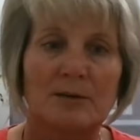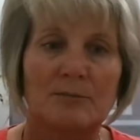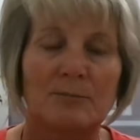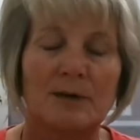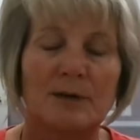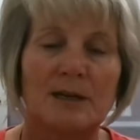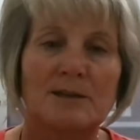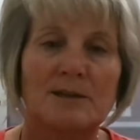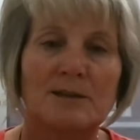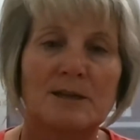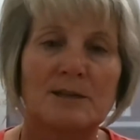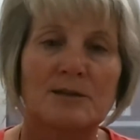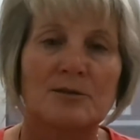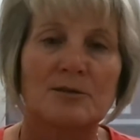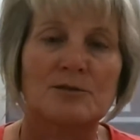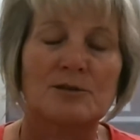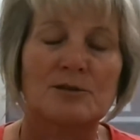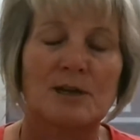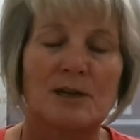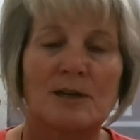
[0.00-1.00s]
But I think
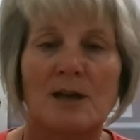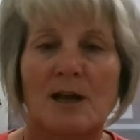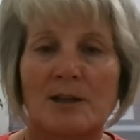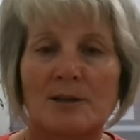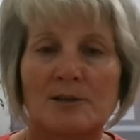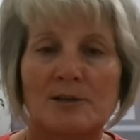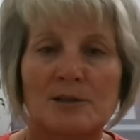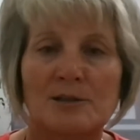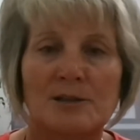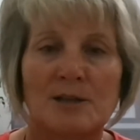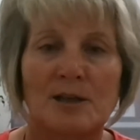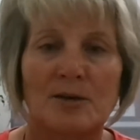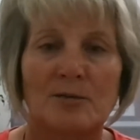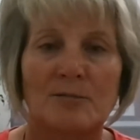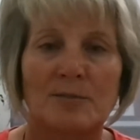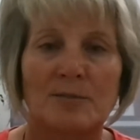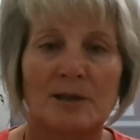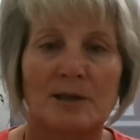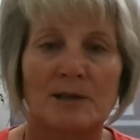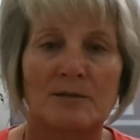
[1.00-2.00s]
there's technologies that are
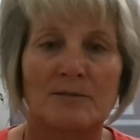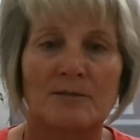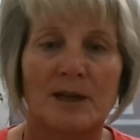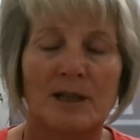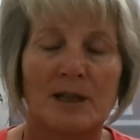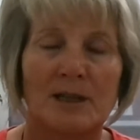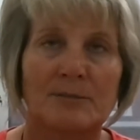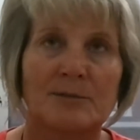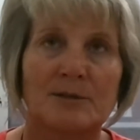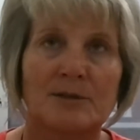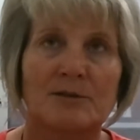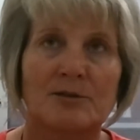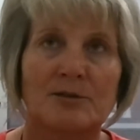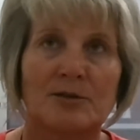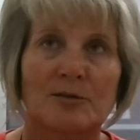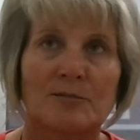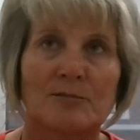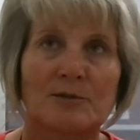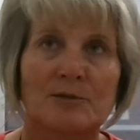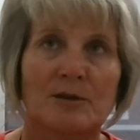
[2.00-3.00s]
being developed in
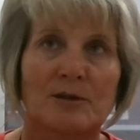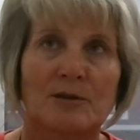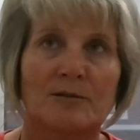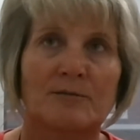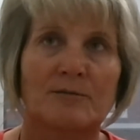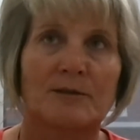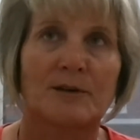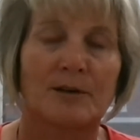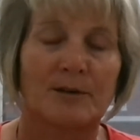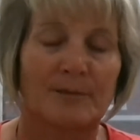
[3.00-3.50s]
terms of